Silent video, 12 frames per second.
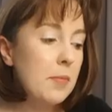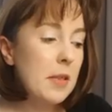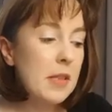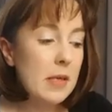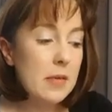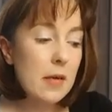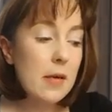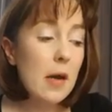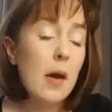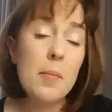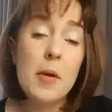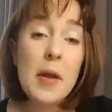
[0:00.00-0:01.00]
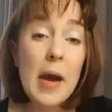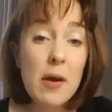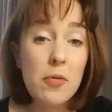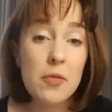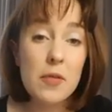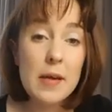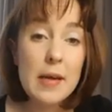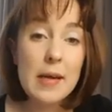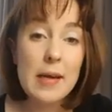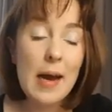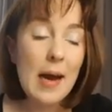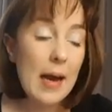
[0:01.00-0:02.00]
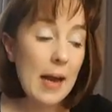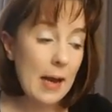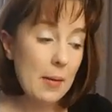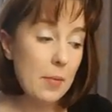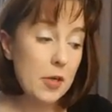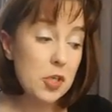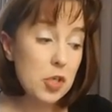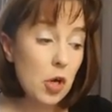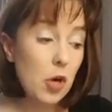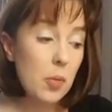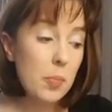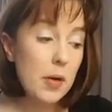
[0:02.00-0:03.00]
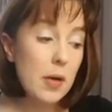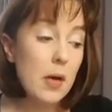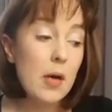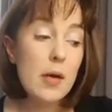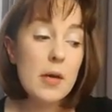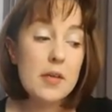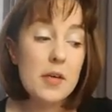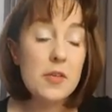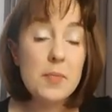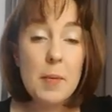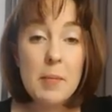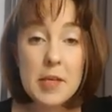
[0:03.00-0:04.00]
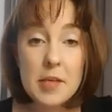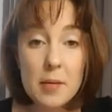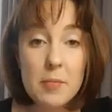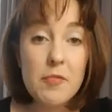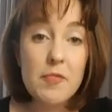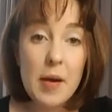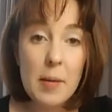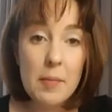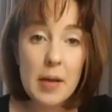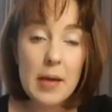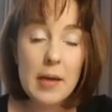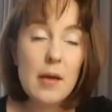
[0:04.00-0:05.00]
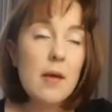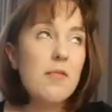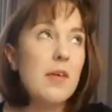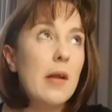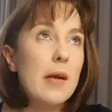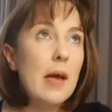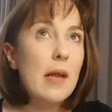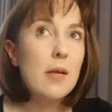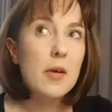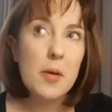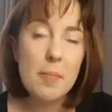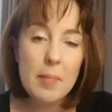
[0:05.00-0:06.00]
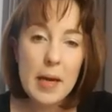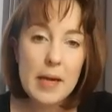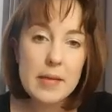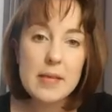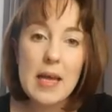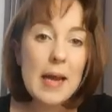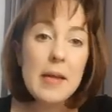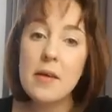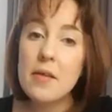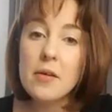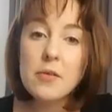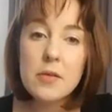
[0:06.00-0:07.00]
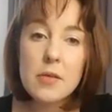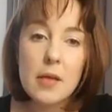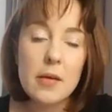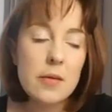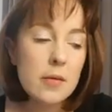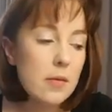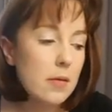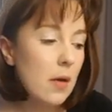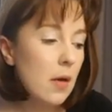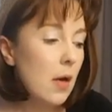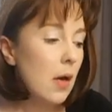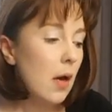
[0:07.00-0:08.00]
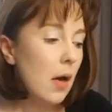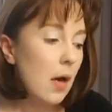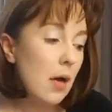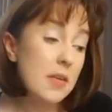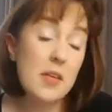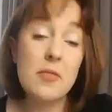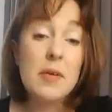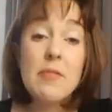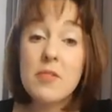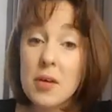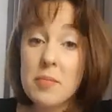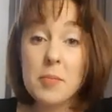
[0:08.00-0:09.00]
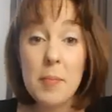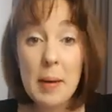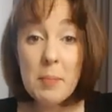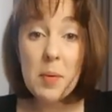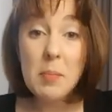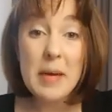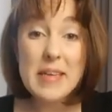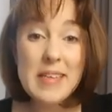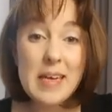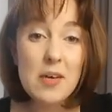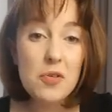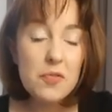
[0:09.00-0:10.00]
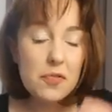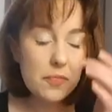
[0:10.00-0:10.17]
be things like, I'm unhealthy, I hate my job, I don't spend my time with family, I feel like I look a mess, any of those things. I don't have time to pamper myself.